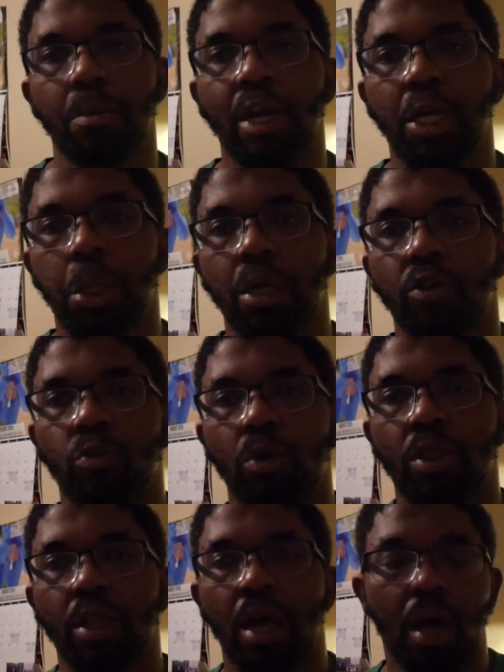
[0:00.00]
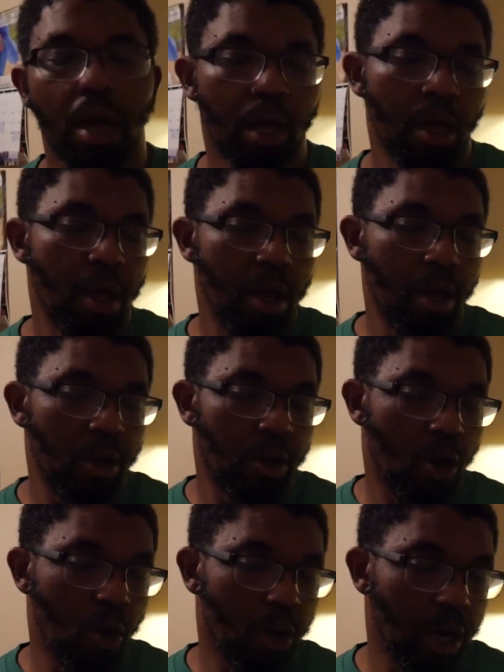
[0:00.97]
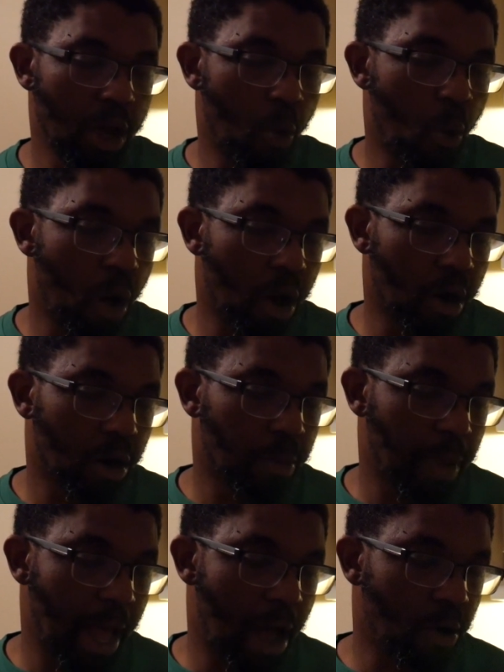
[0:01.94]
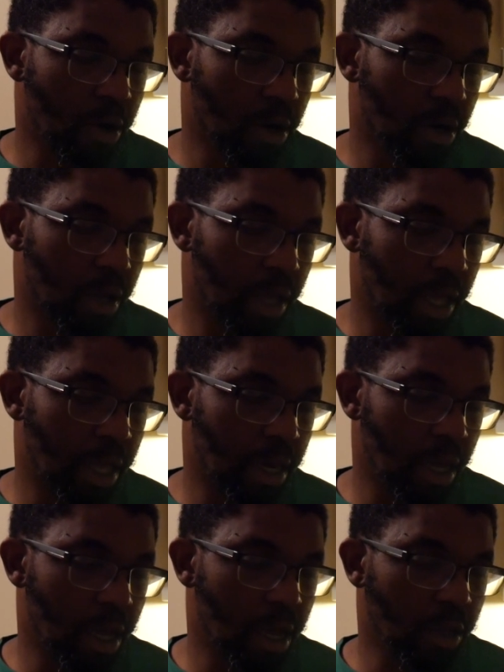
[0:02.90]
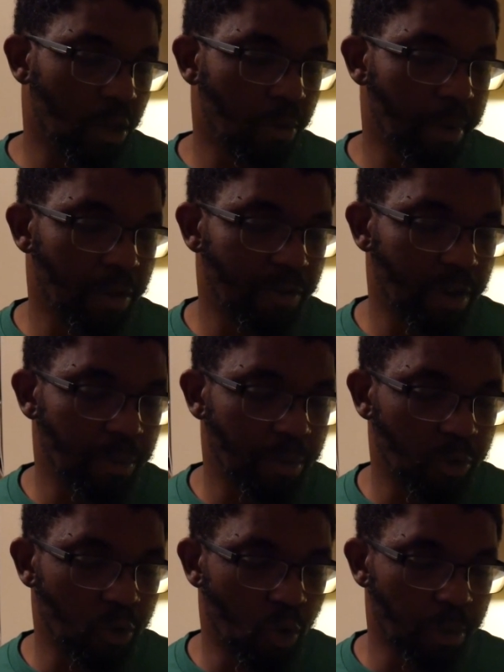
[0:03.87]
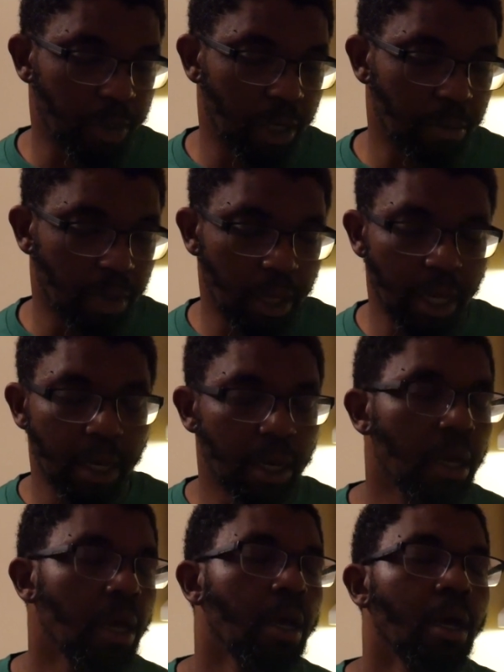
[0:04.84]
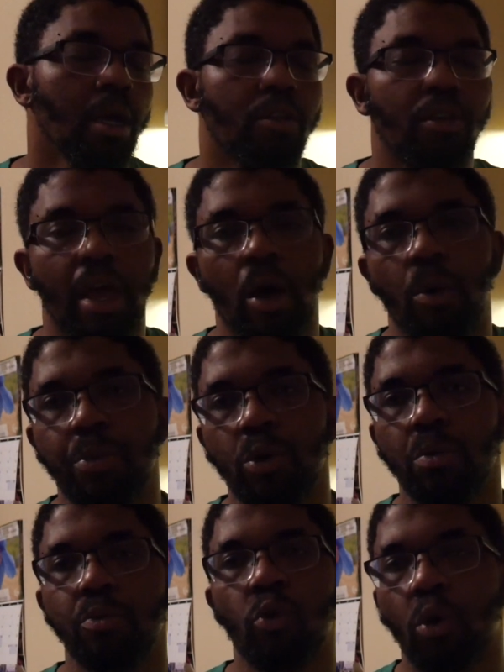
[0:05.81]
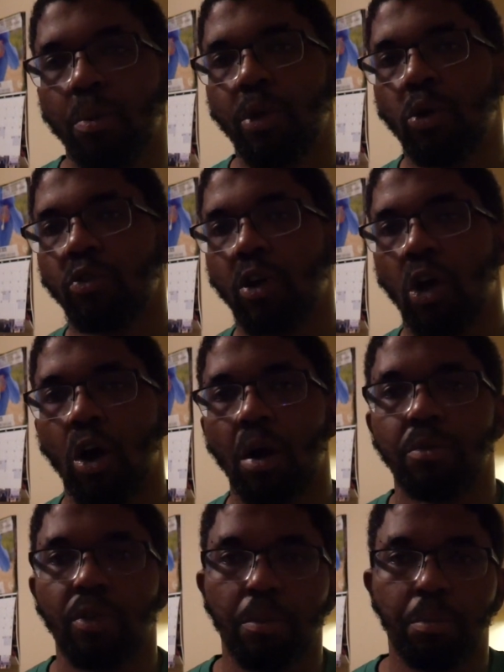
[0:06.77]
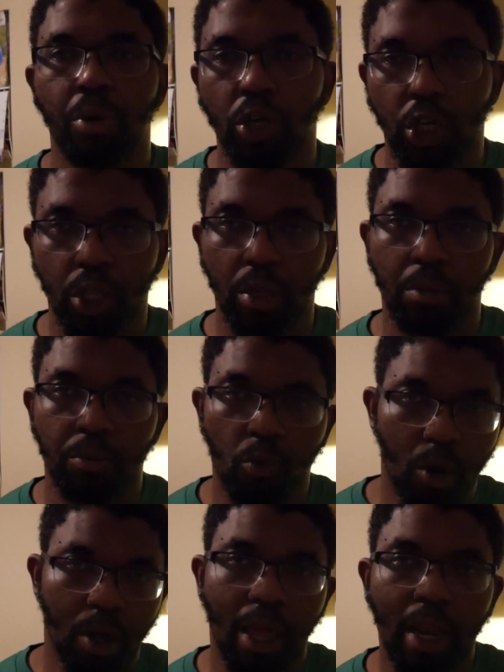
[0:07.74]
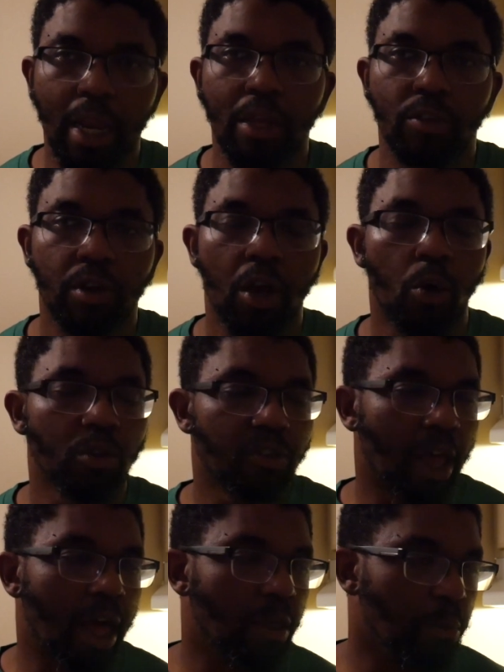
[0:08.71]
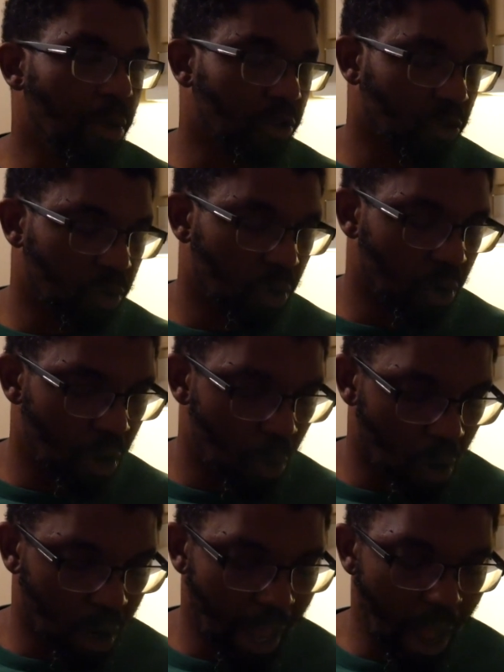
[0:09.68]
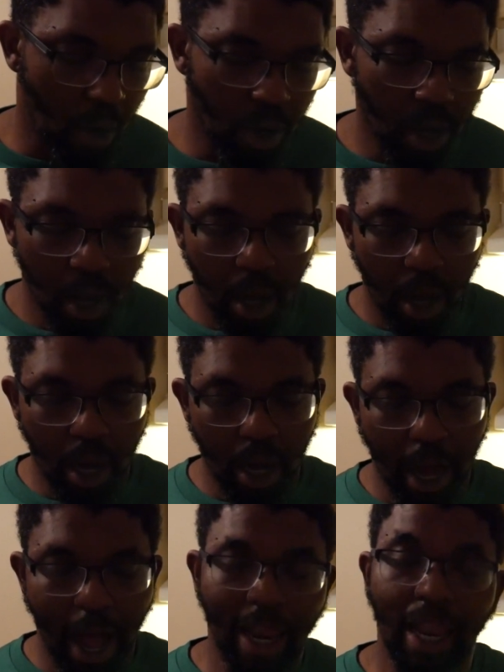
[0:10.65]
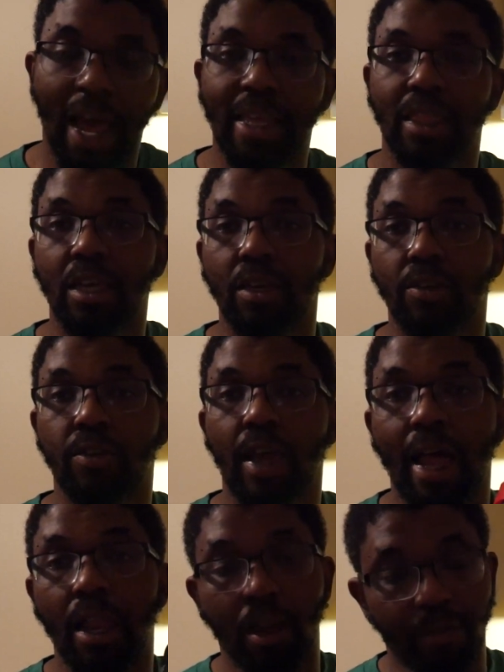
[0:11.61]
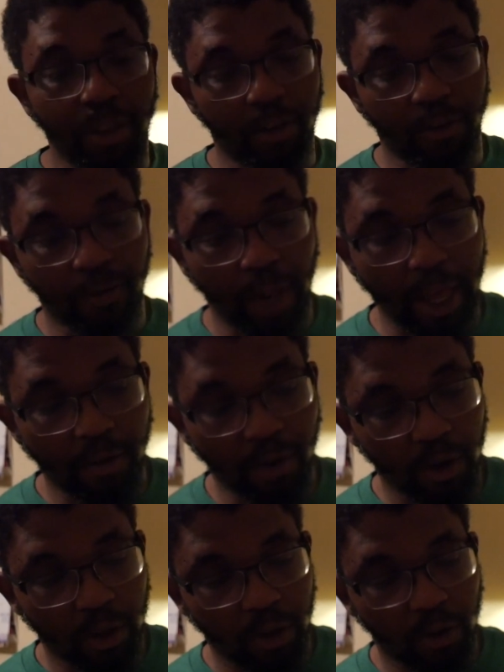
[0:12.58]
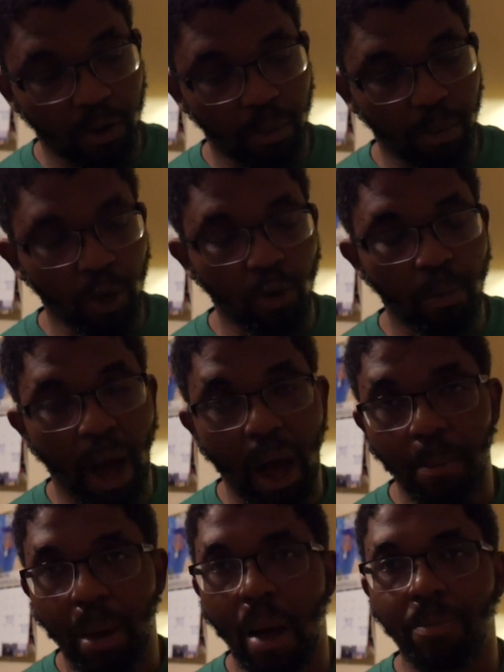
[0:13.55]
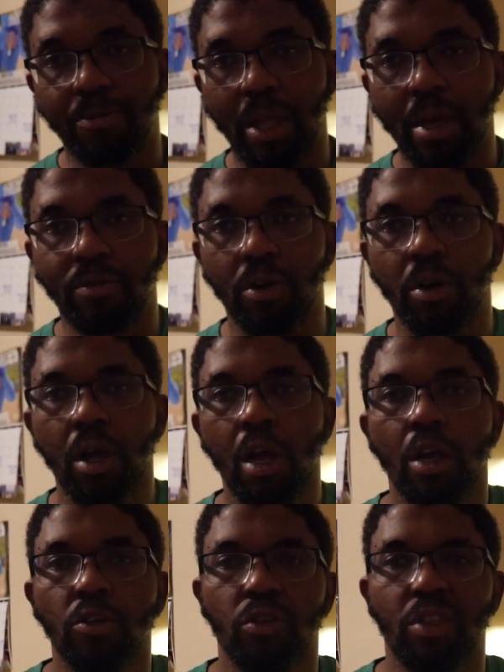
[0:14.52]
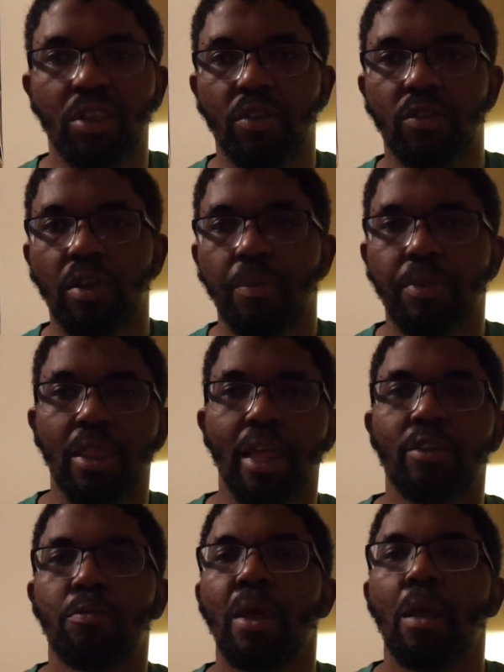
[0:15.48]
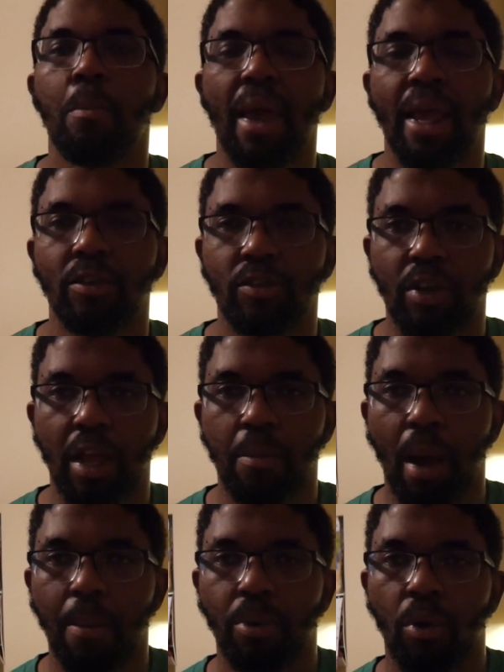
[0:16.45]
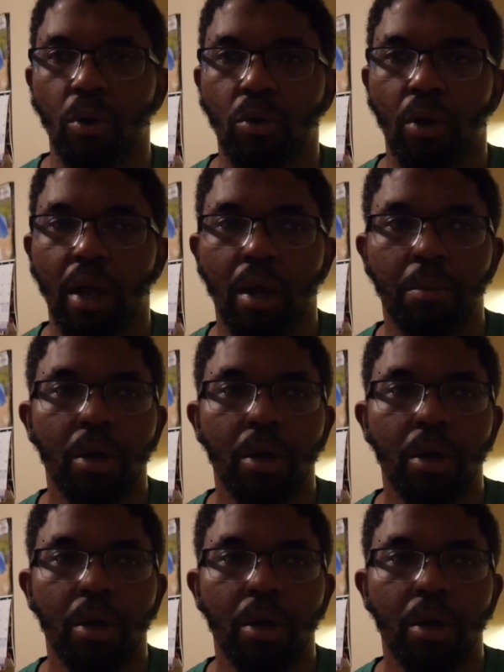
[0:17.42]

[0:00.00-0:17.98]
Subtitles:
matrix with coconut water powder, and a little bit of an absorption blend to help you absorb those carbs and push them where they need to go inside the muscle during your workout. I like this. I love this flavor. This is the Blue Bomb Pop flavor. So this is something that's been a mainstay in my program